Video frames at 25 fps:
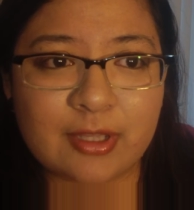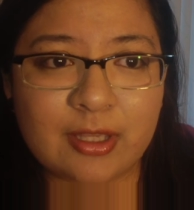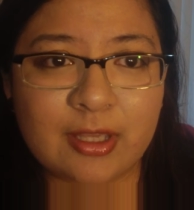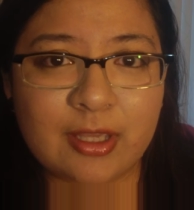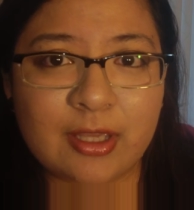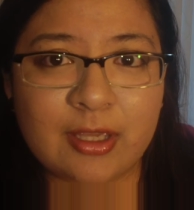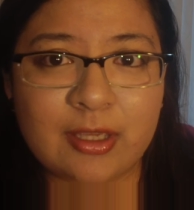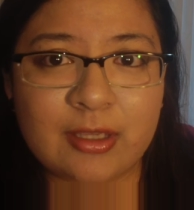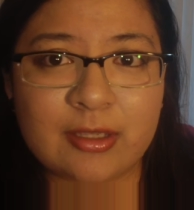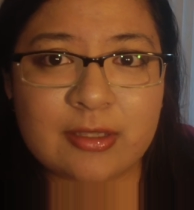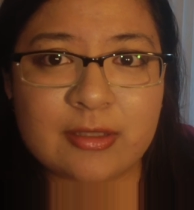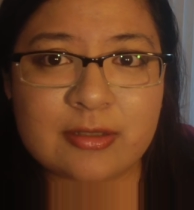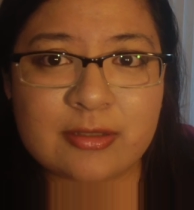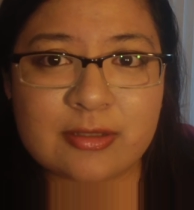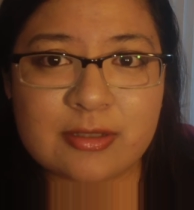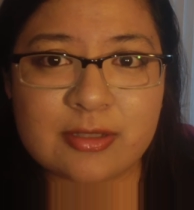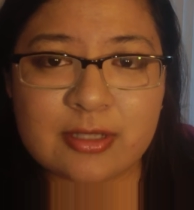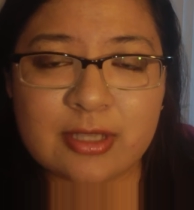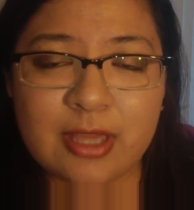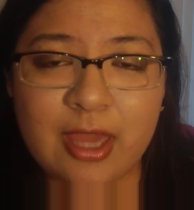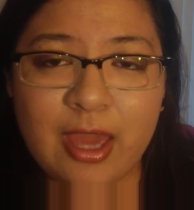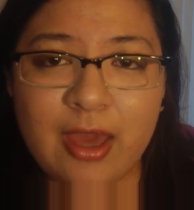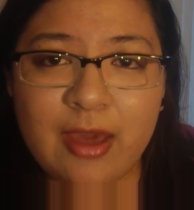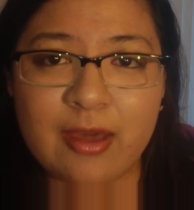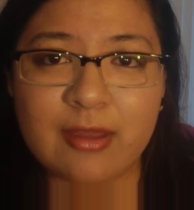and
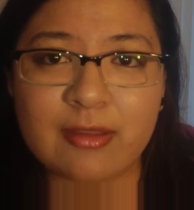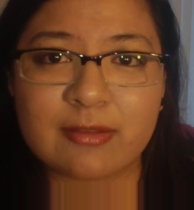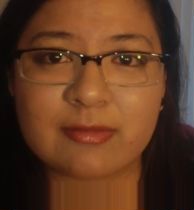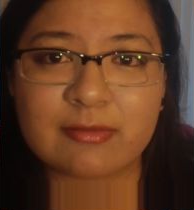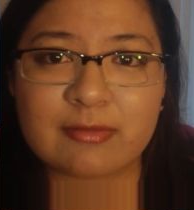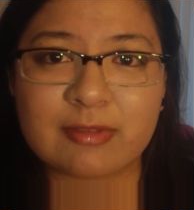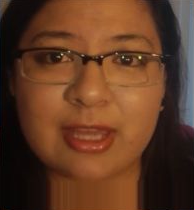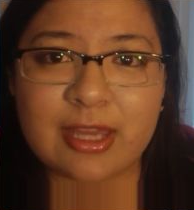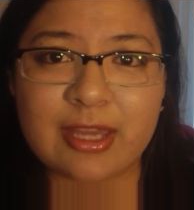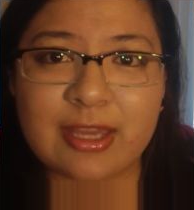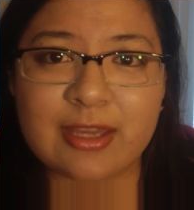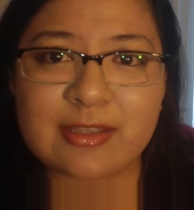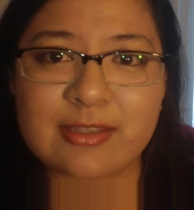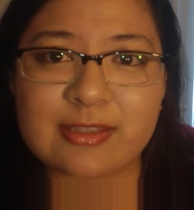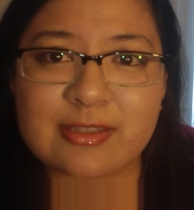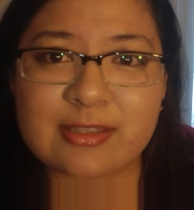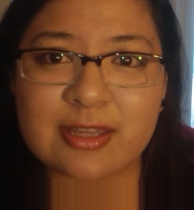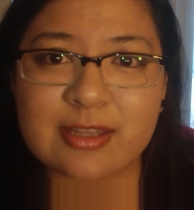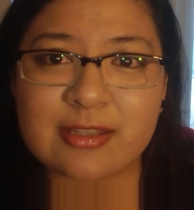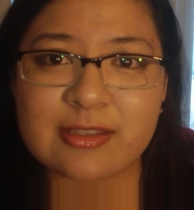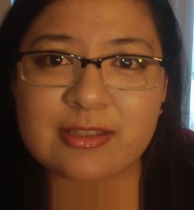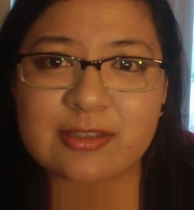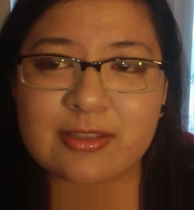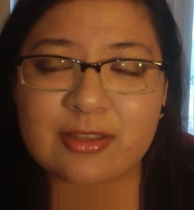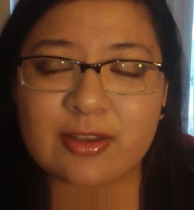yeah, I guess
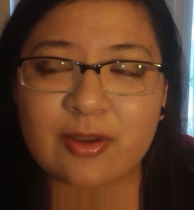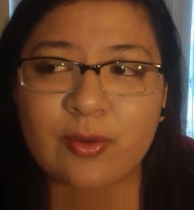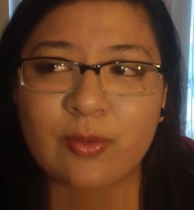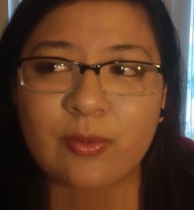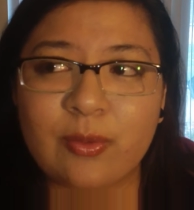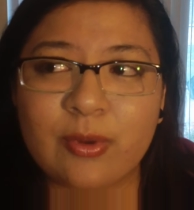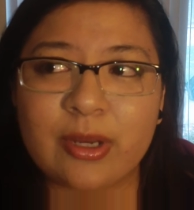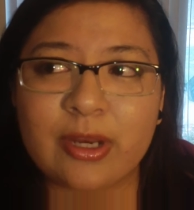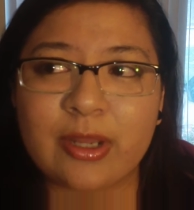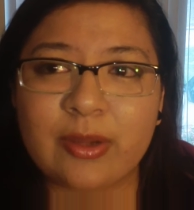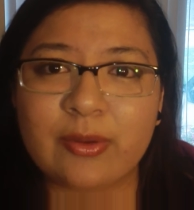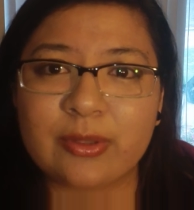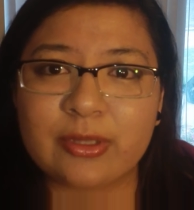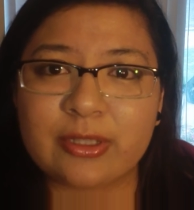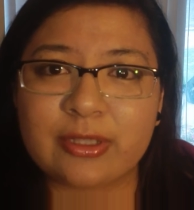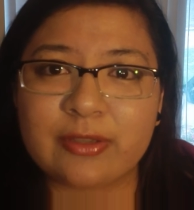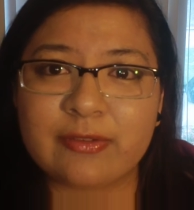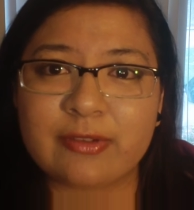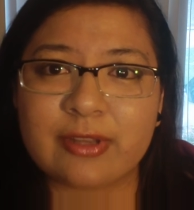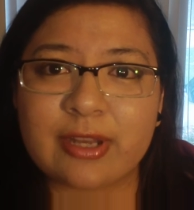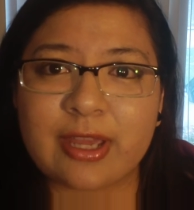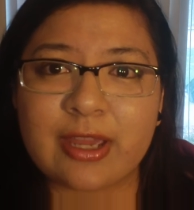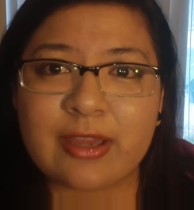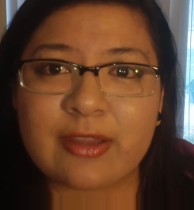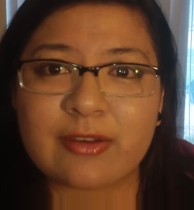that's what I will
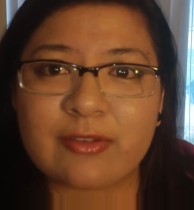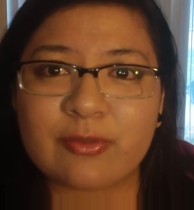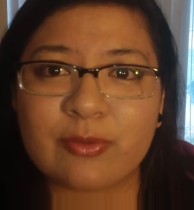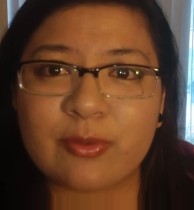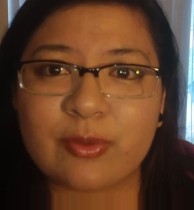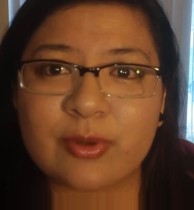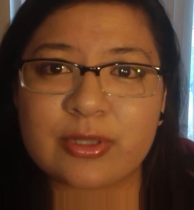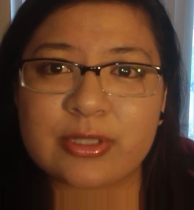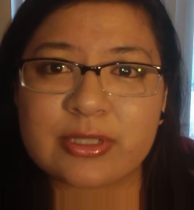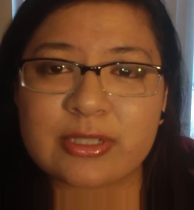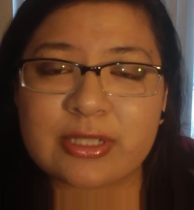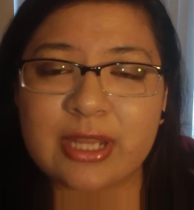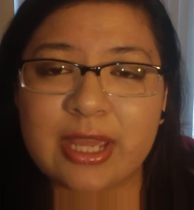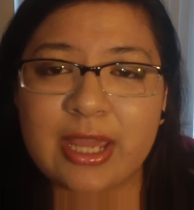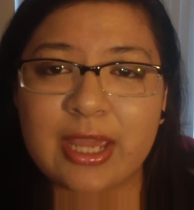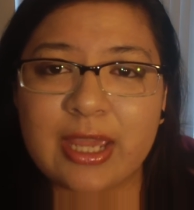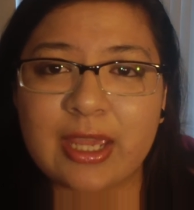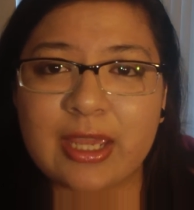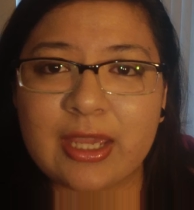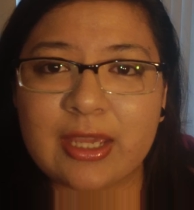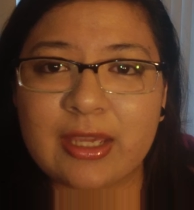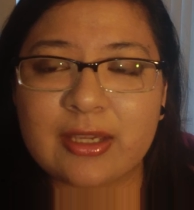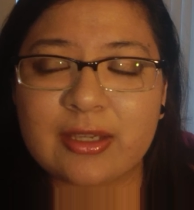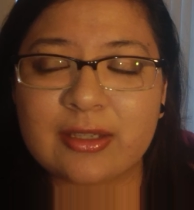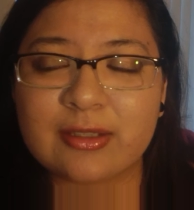leave it at for
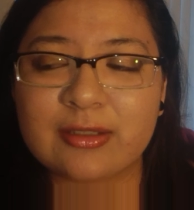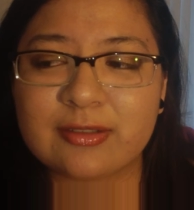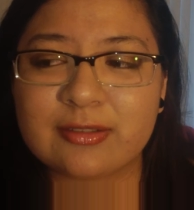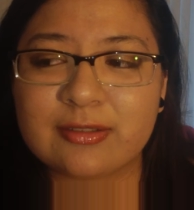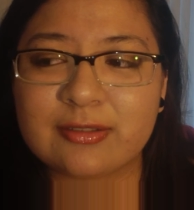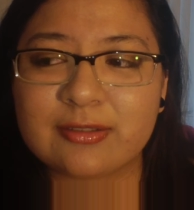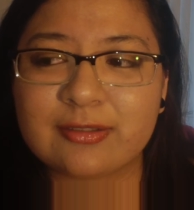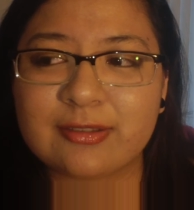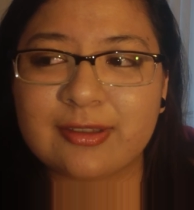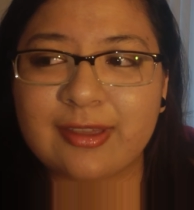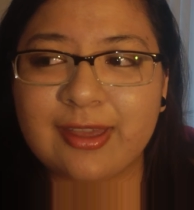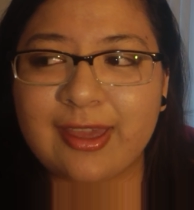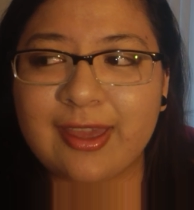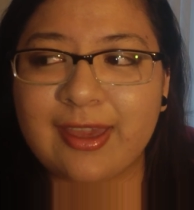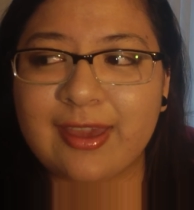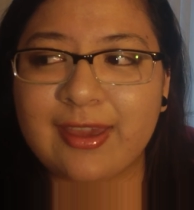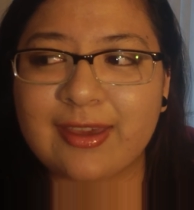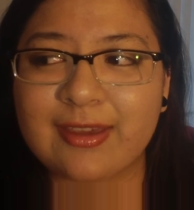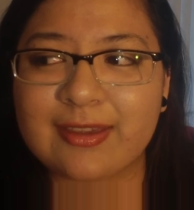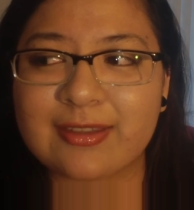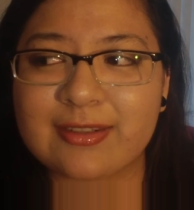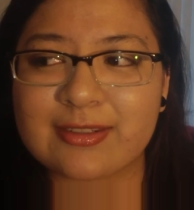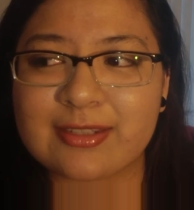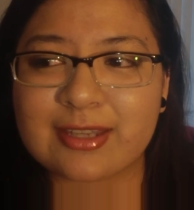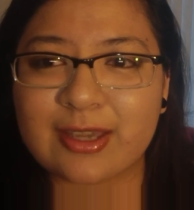today.
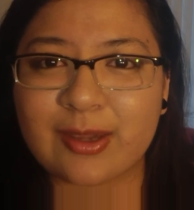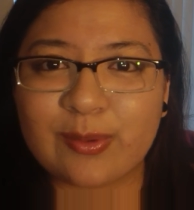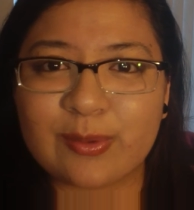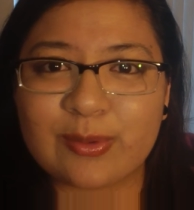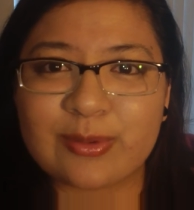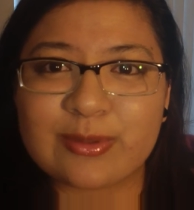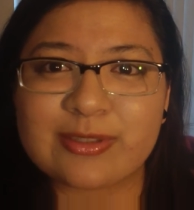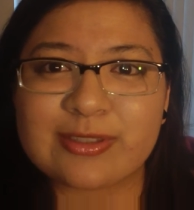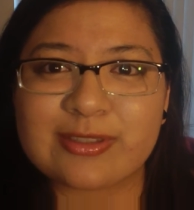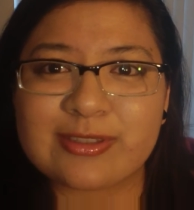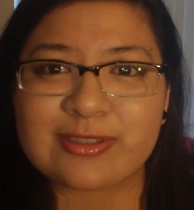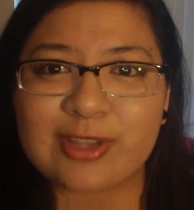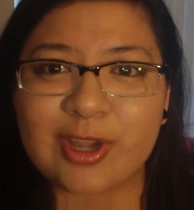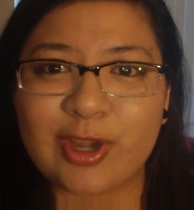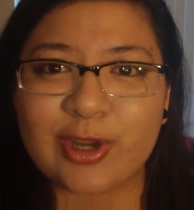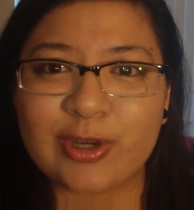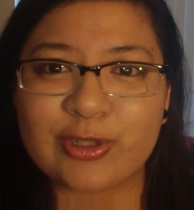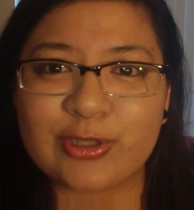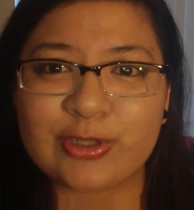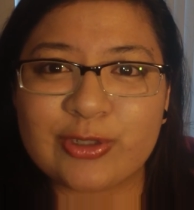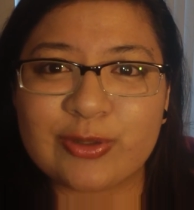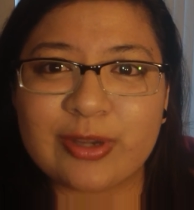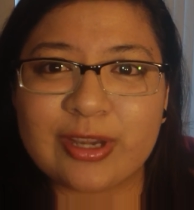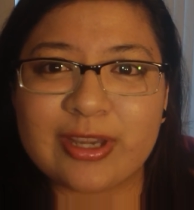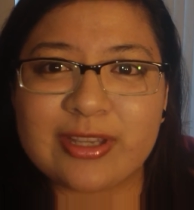And I will
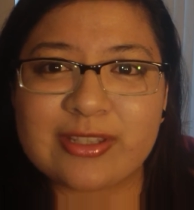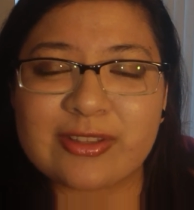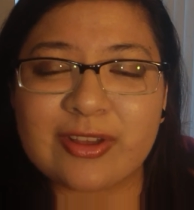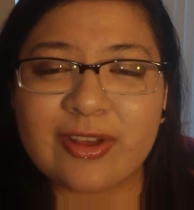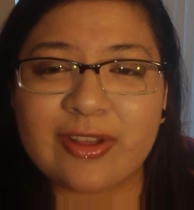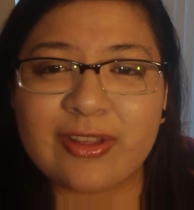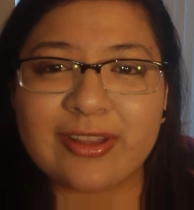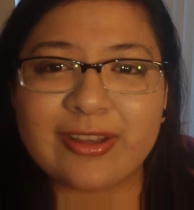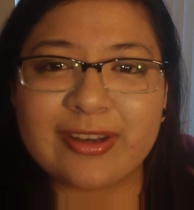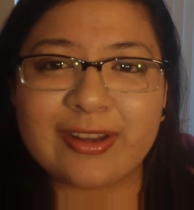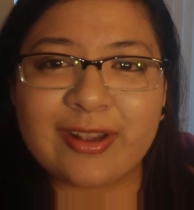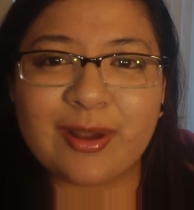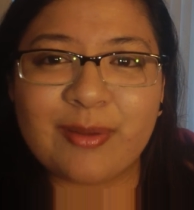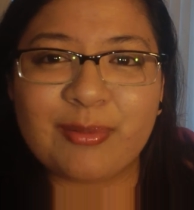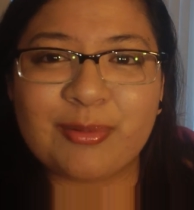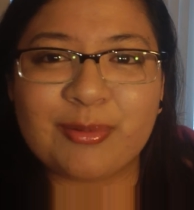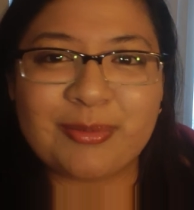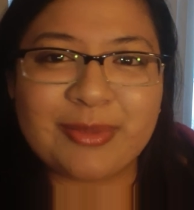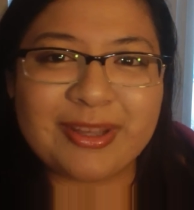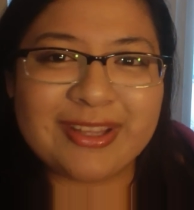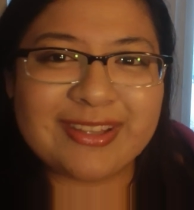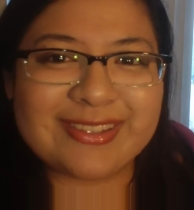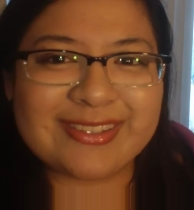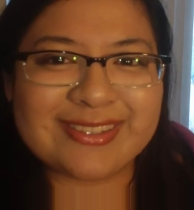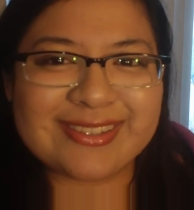talk to you guys all in a couple
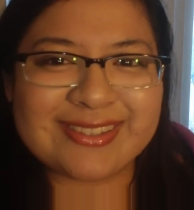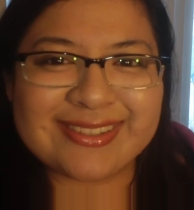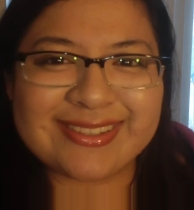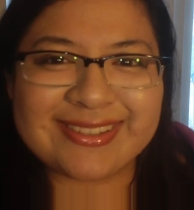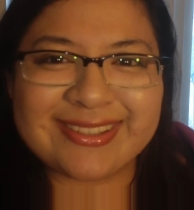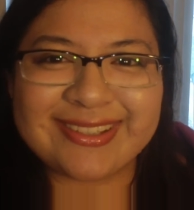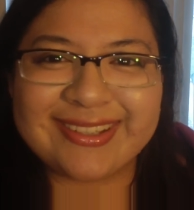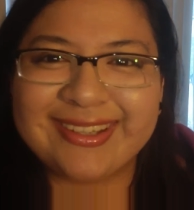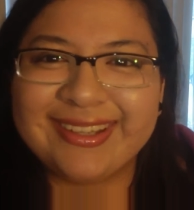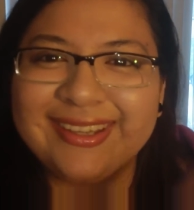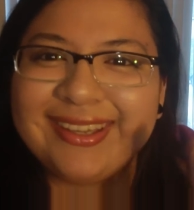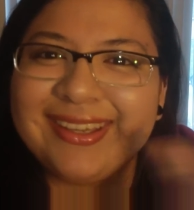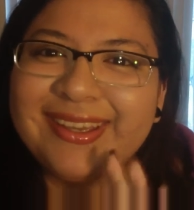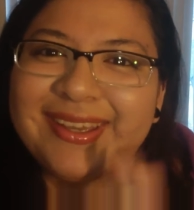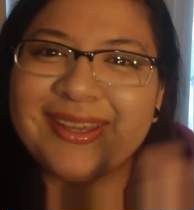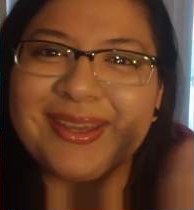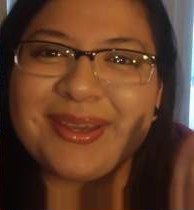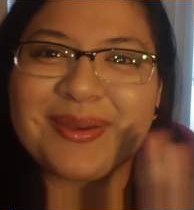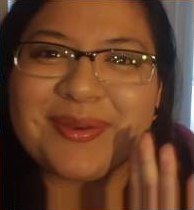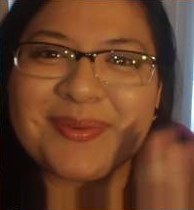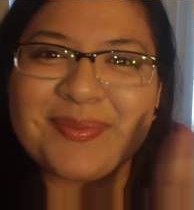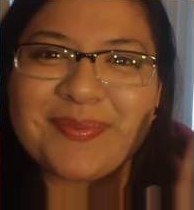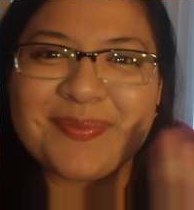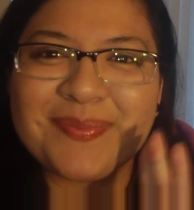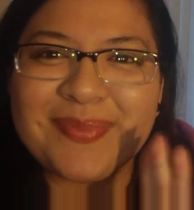months.
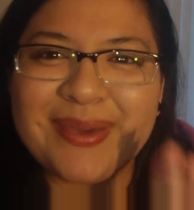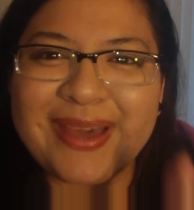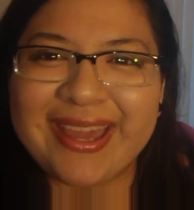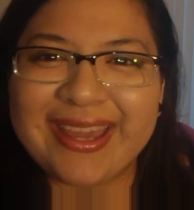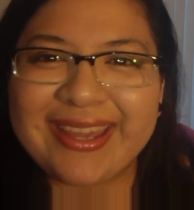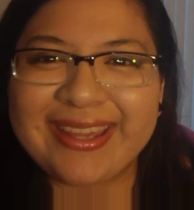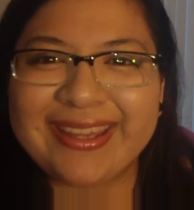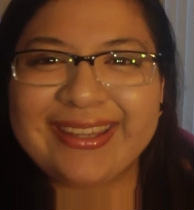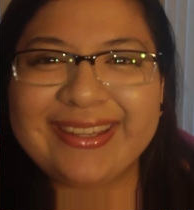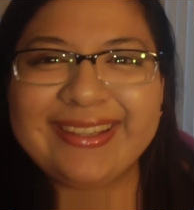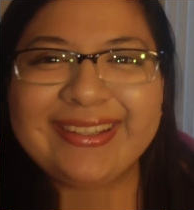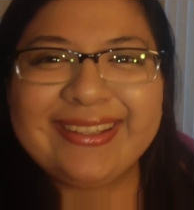Bye!